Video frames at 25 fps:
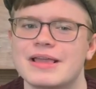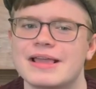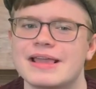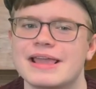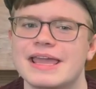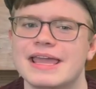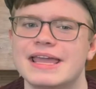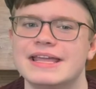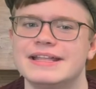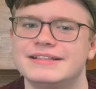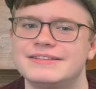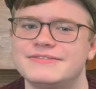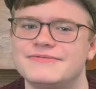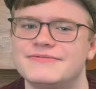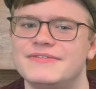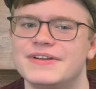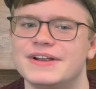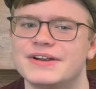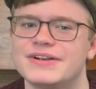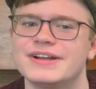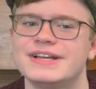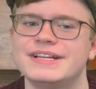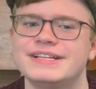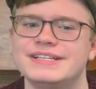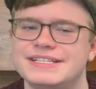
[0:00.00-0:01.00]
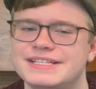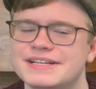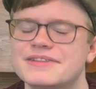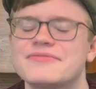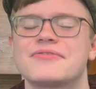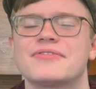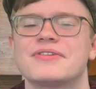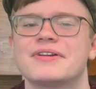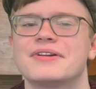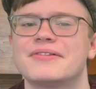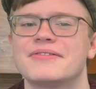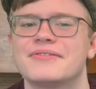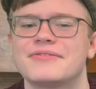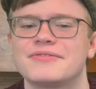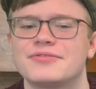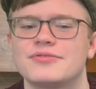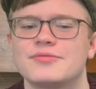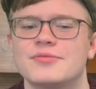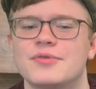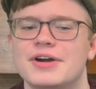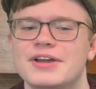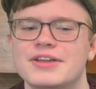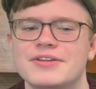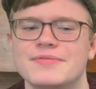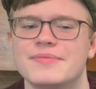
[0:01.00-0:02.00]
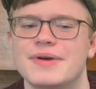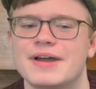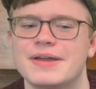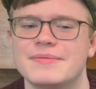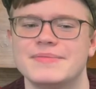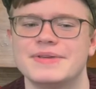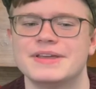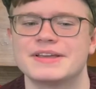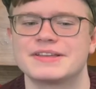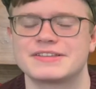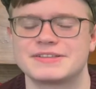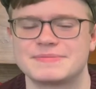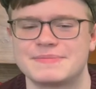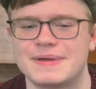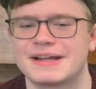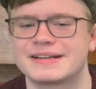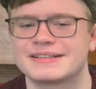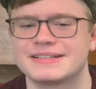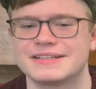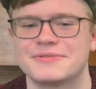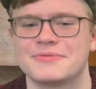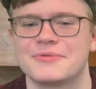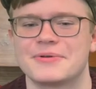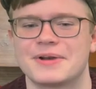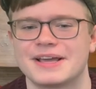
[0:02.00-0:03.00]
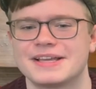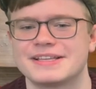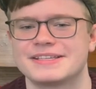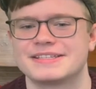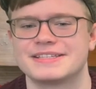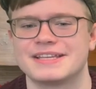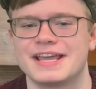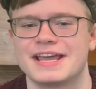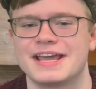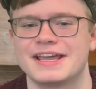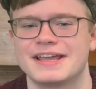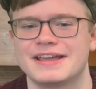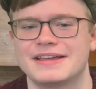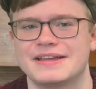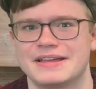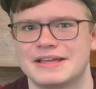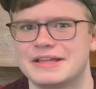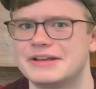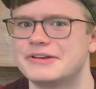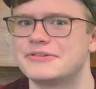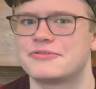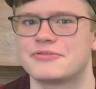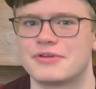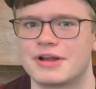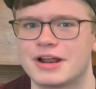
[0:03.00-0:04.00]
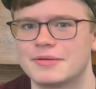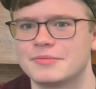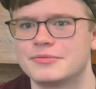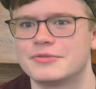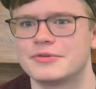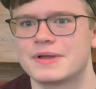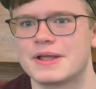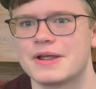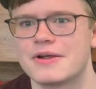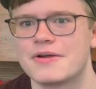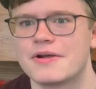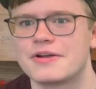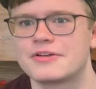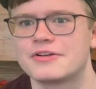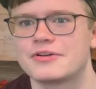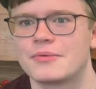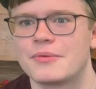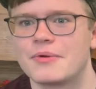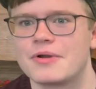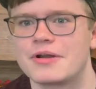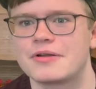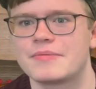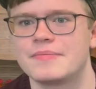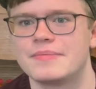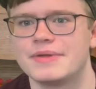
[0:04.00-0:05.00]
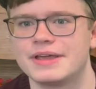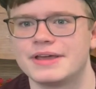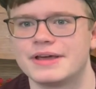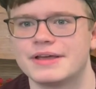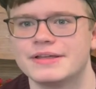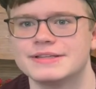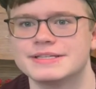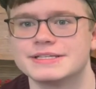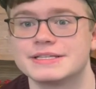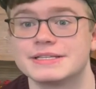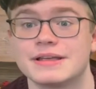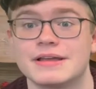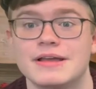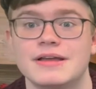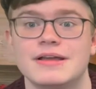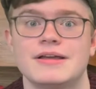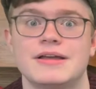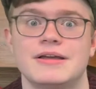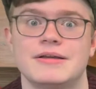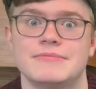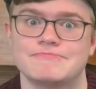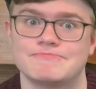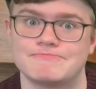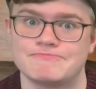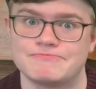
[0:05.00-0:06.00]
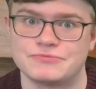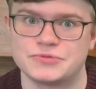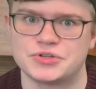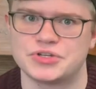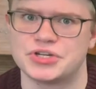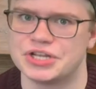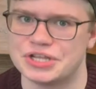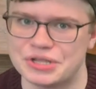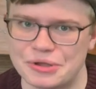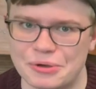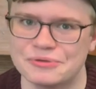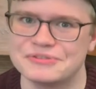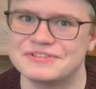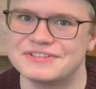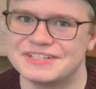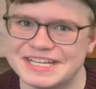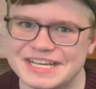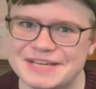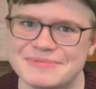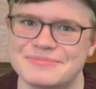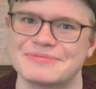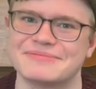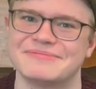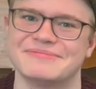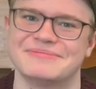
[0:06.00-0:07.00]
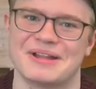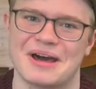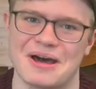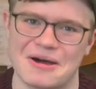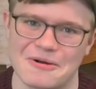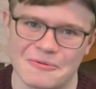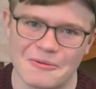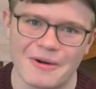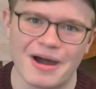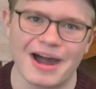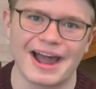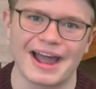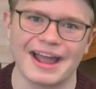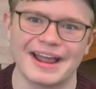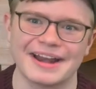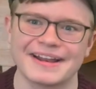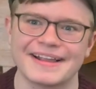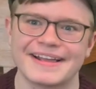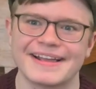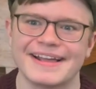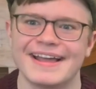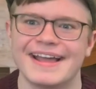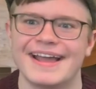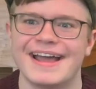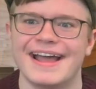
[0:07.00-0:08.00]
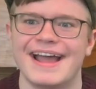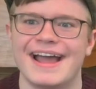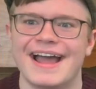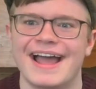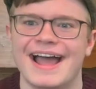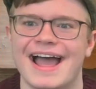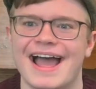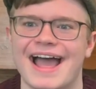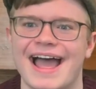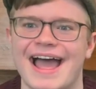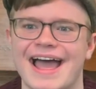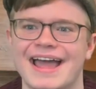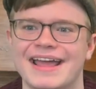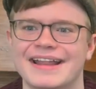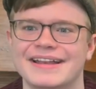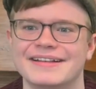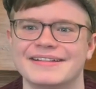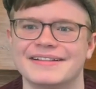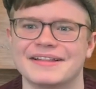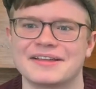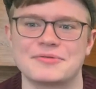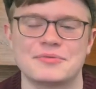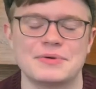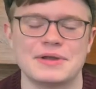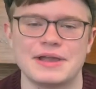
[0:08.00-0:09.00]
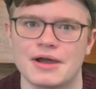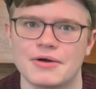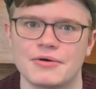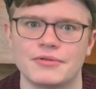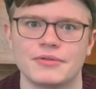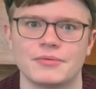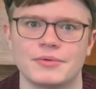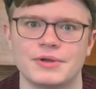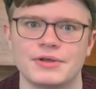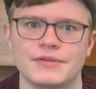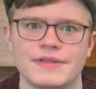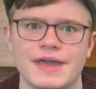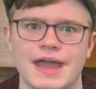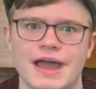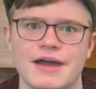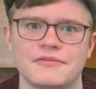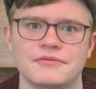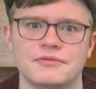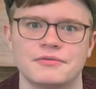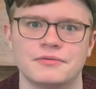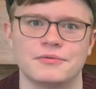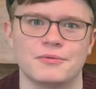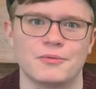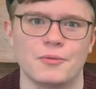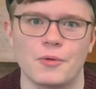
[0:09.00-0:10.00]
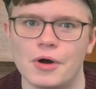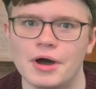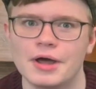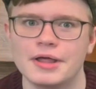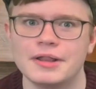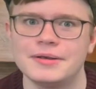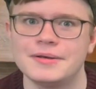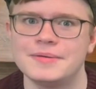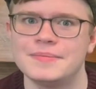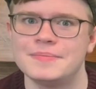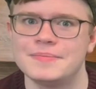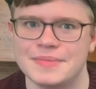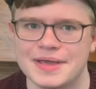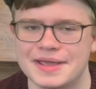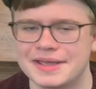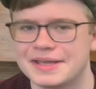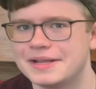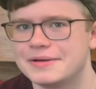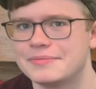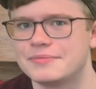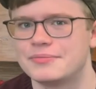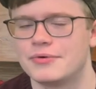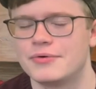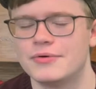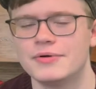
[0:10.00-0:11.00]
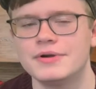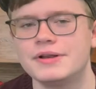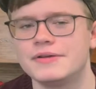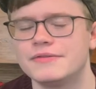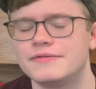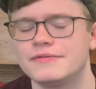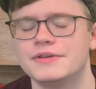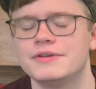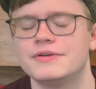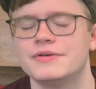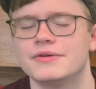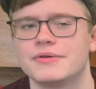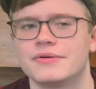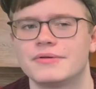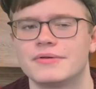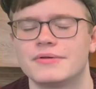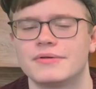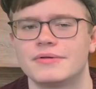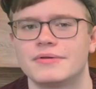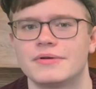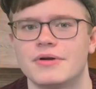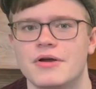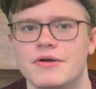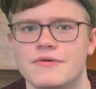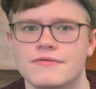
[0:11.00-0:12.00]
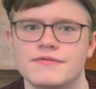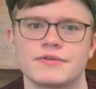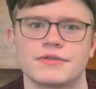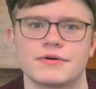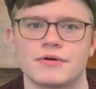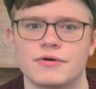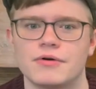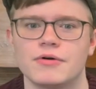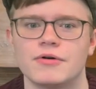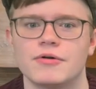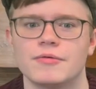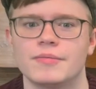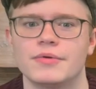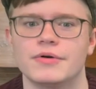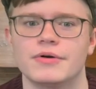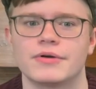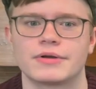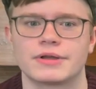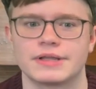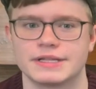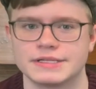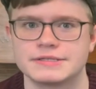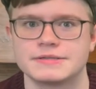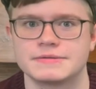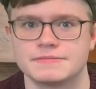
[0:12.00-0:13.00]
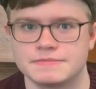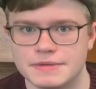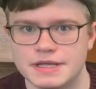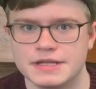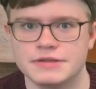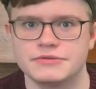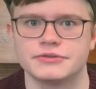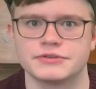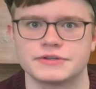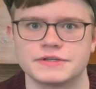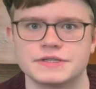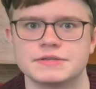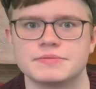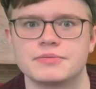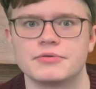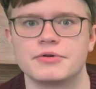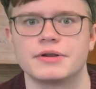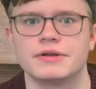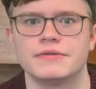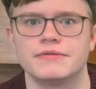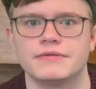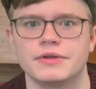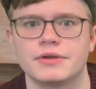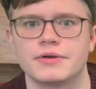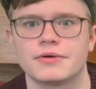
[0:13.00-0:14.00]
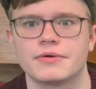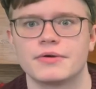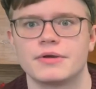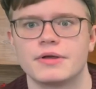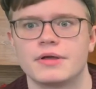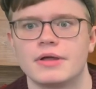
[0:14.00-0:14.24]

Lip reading: it's very different from what you might be expecting when I say incredible character work, because she goes deep, not wide. And like we only have one main point of view over the whole book. It's Idris's point of view.